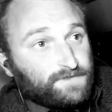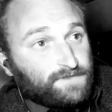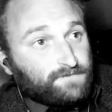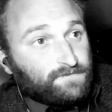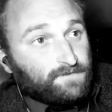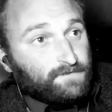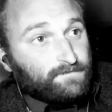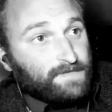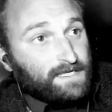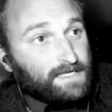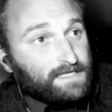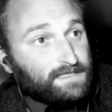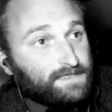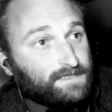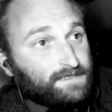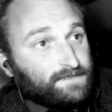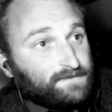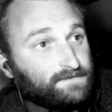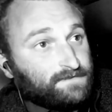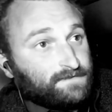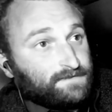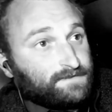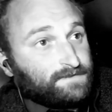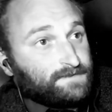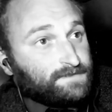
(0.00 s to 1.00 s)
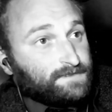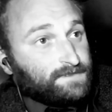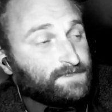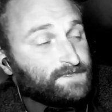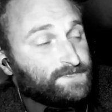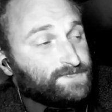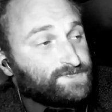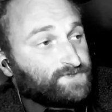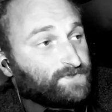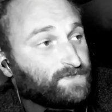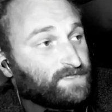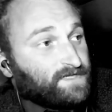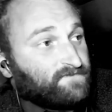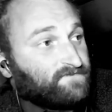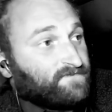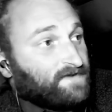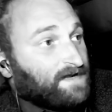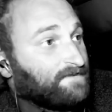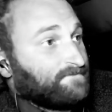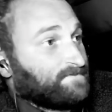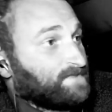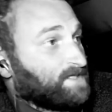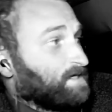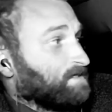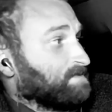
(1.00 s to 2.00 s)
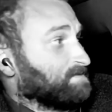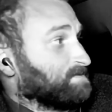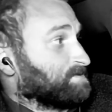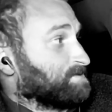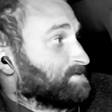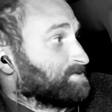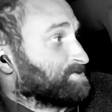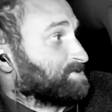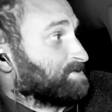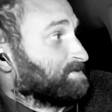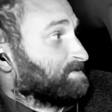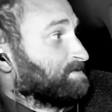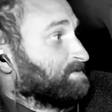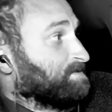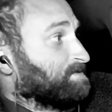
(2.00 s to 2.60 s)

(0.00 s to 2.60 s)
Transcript: the remaining twenty-five dollars,